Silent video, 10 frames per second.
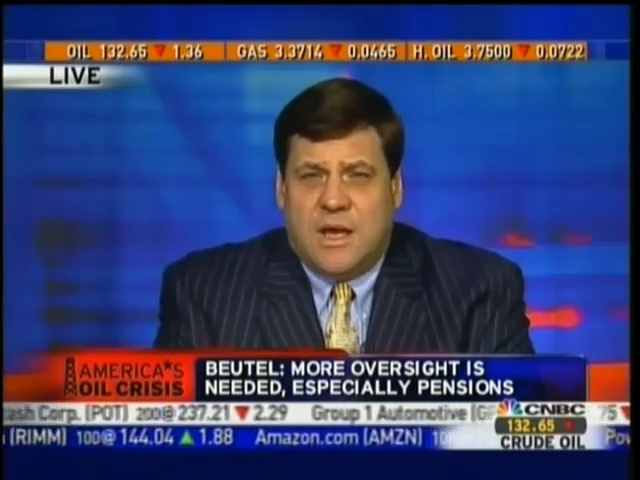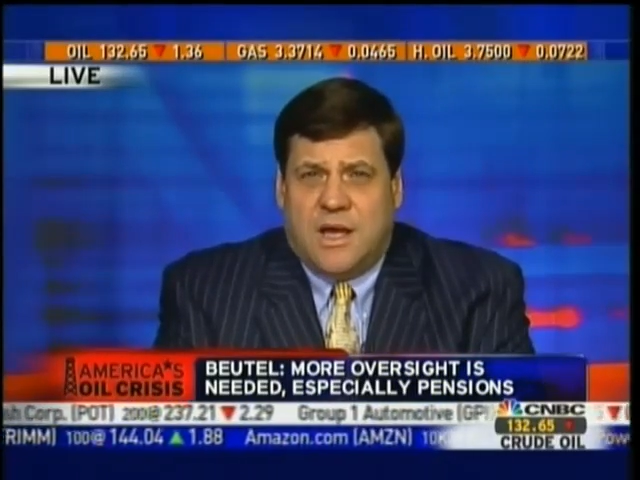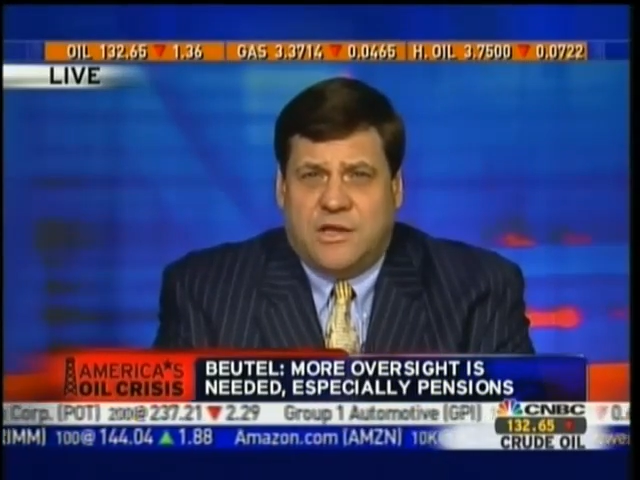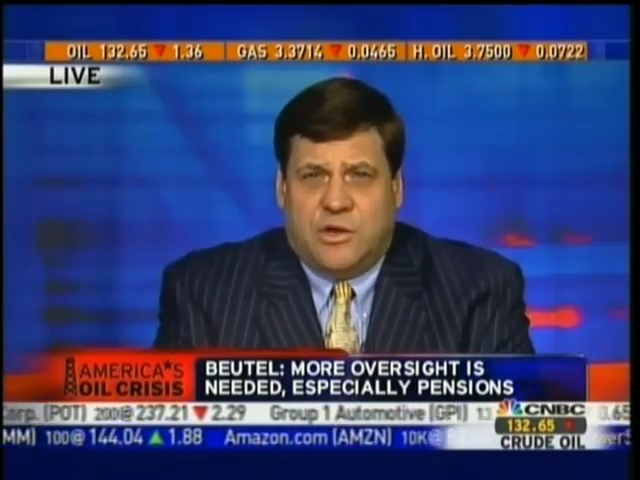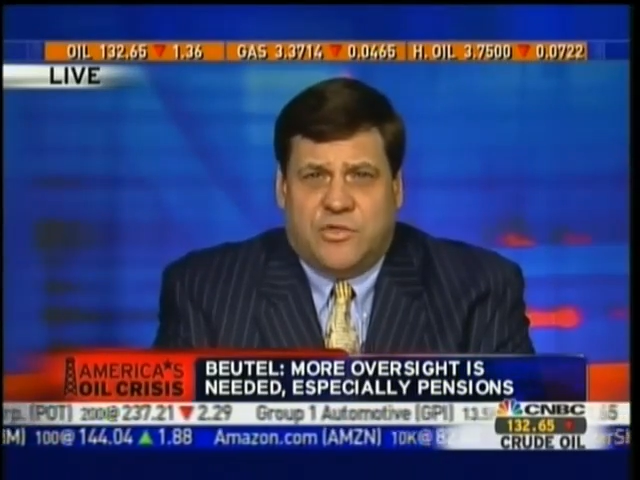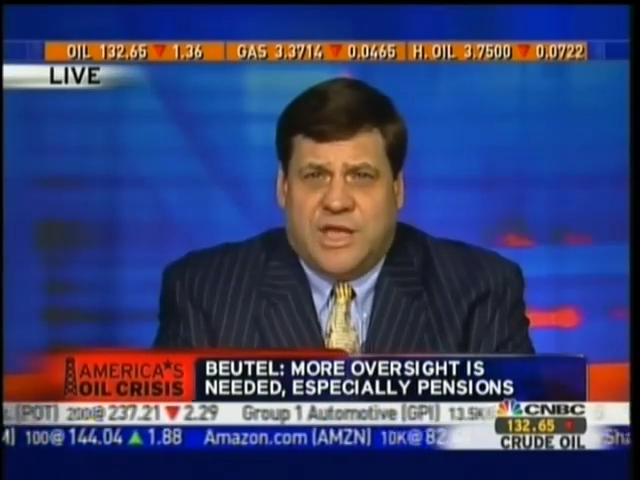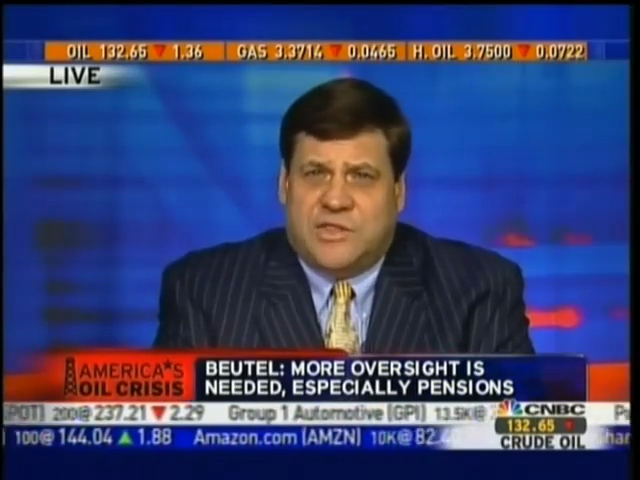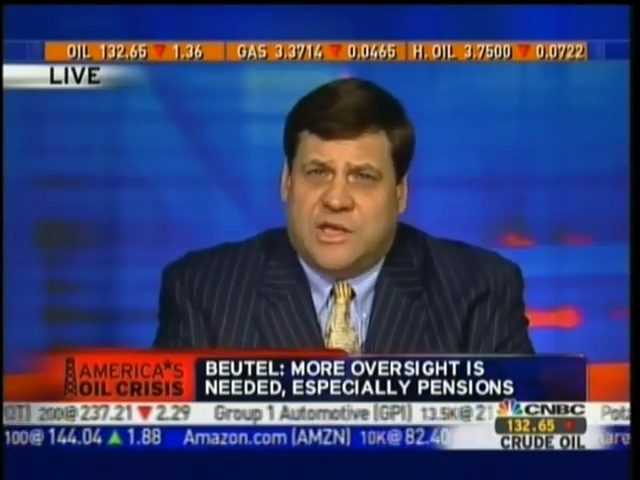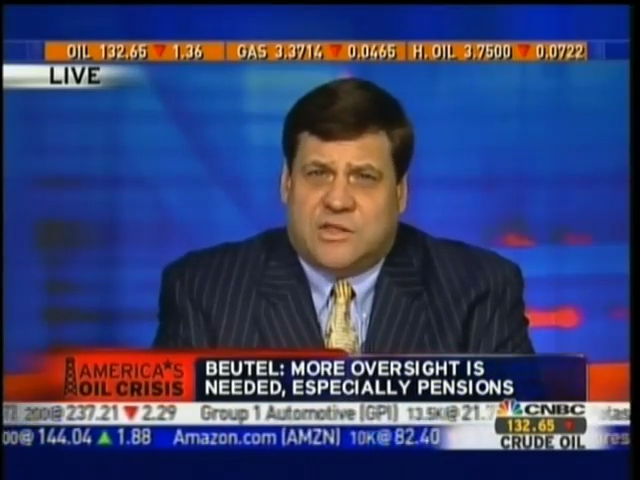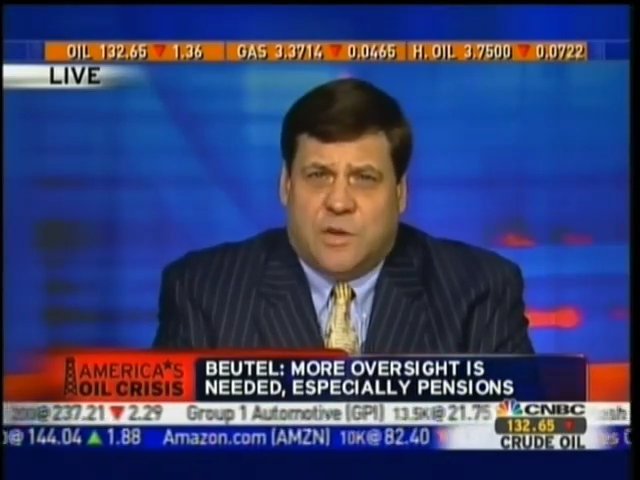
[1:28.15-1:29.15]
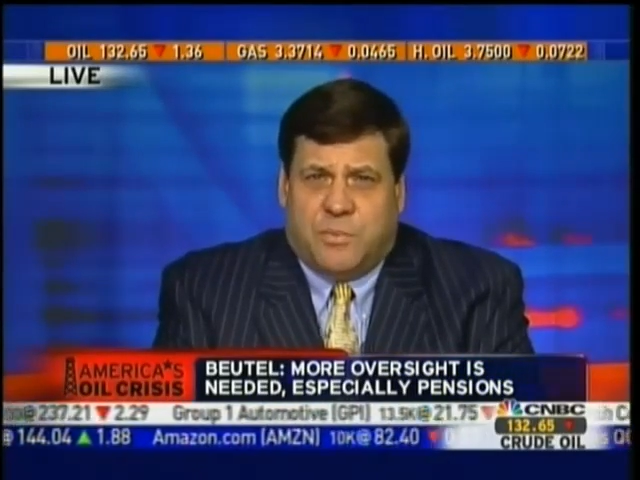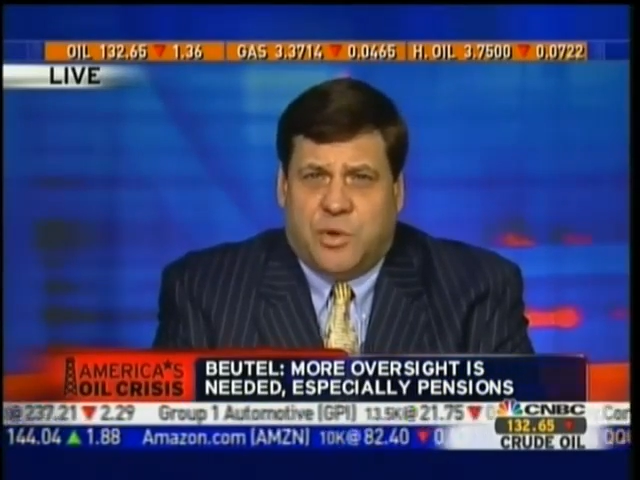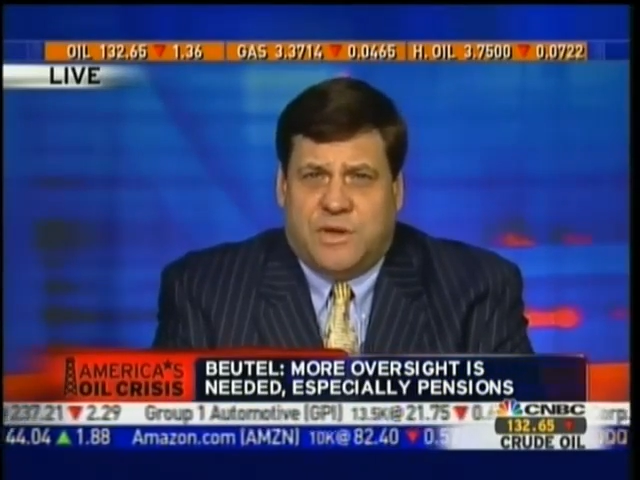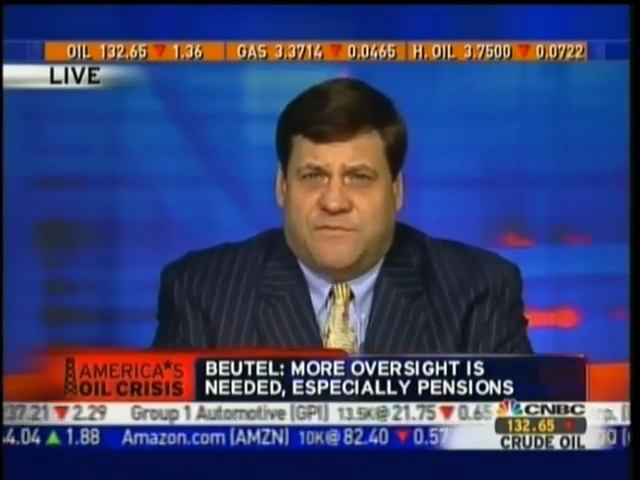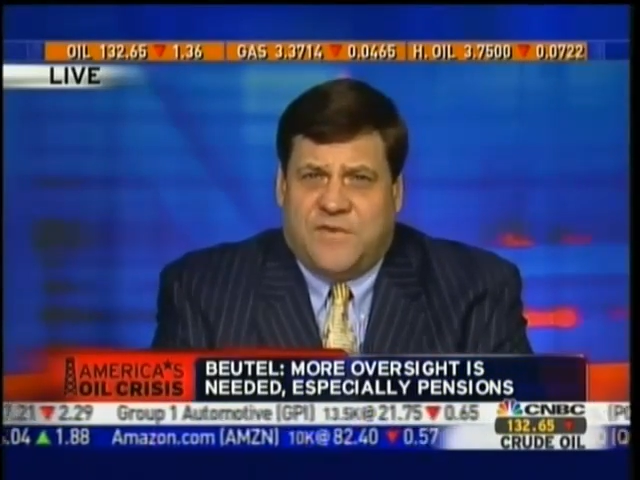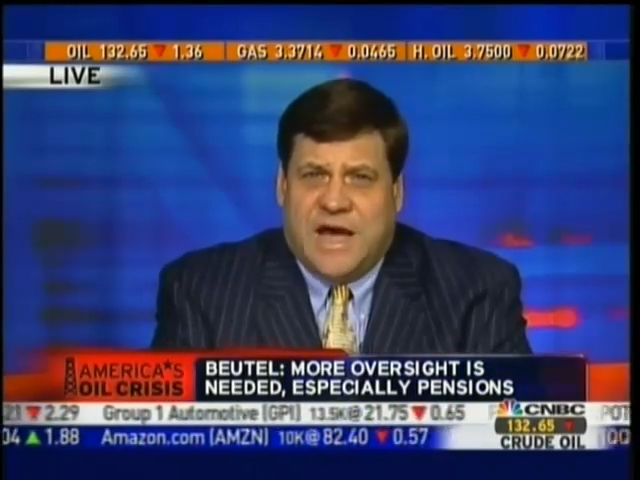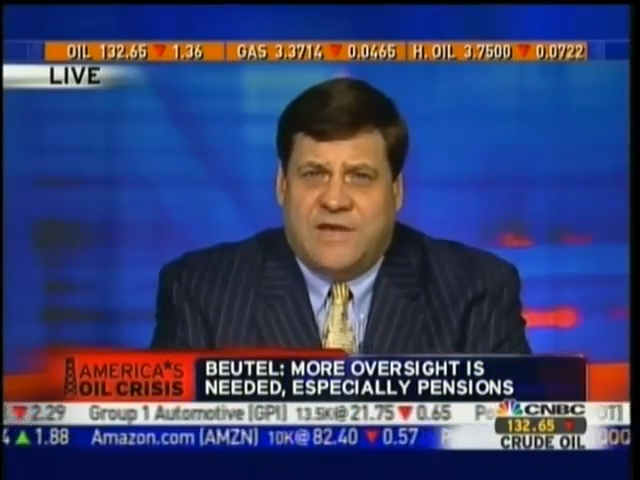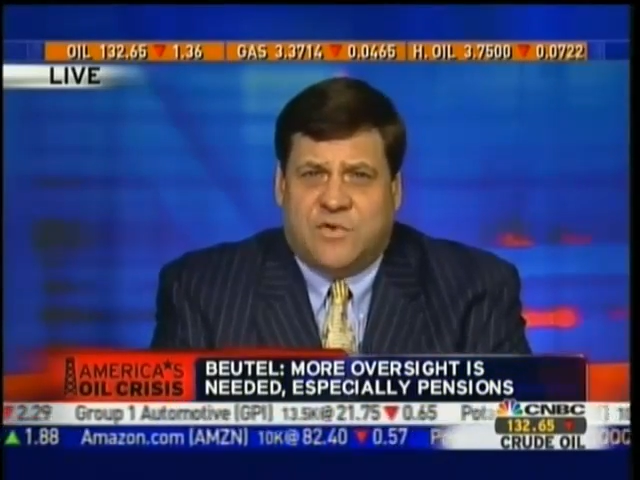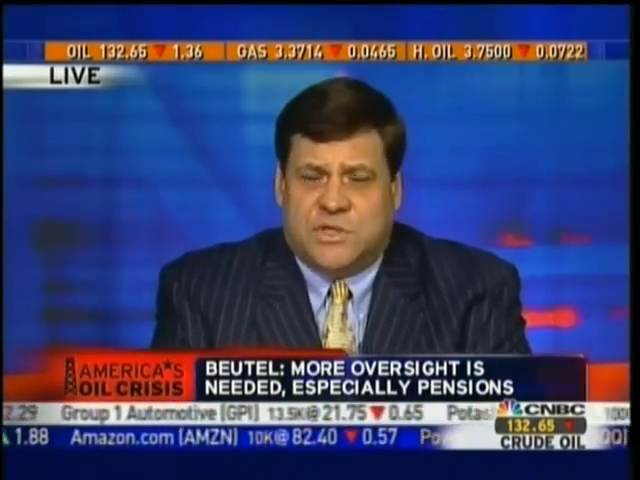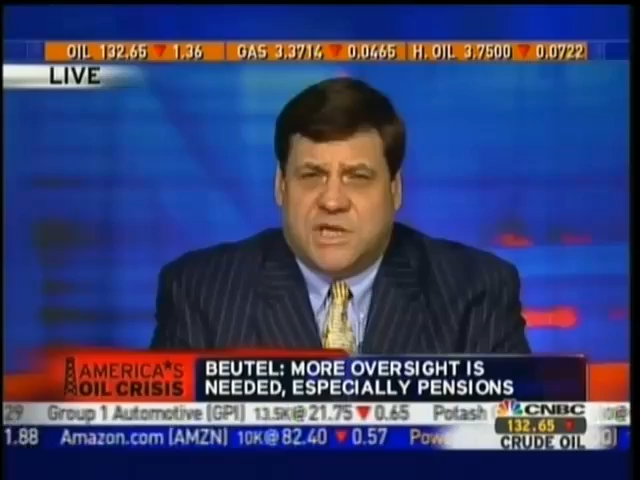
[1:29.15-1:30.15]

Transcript: You know, they think they're putting 5 or